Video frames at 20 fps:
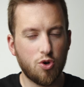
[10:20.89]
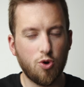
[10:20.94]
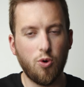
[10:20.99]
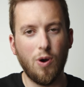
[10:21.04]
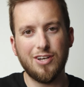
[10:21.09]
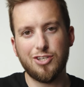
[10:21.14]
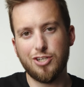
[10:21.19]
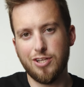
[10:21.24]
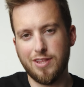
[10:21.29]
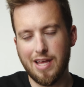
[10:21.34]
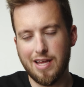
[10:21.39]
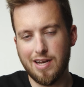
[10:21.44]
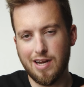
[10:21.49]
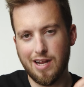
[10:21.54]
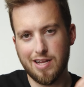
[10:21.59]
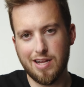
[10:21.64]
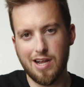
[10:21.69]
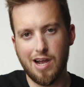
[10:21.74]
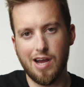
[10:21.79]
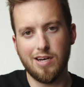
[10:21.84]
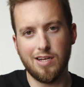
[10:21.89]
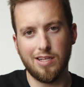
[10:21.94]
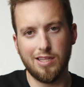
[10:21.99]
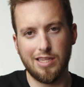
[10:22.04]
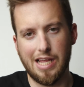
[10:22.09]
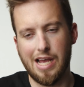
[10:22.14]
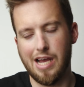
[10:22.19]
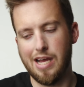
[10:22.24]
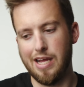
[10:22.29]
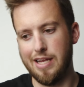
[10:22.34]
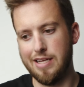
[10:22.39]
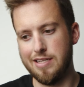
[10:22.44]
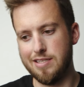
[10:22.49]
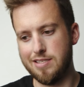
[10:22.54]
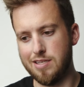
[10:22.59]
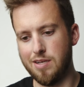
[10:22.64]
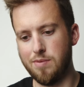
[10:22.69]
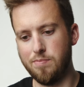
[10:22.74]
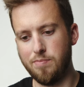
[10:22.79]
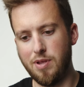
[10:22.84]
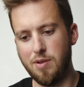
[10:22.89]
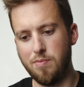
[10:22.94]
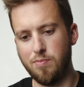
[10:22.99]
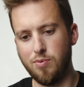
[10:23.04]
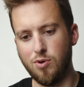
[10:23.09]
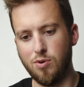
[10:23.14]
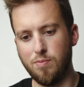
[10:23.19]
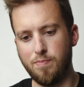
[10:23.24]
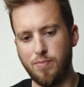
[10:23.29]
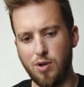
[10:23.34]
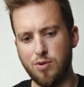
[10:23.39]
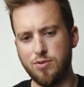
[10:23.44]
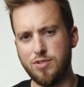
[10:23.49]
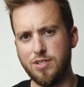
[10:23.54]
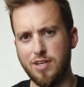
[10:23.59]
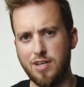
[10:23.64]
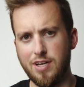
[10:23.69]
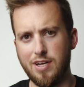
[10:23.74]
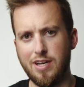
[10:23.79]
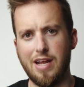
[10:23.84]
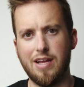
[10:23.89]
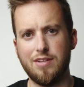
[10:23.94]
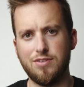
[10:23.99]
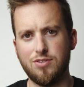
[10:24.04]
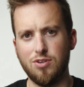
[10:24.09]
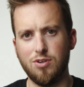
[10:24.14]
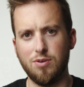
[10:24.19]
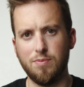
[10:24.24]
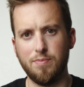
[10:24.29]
question that I got a lot and some people posted an answer,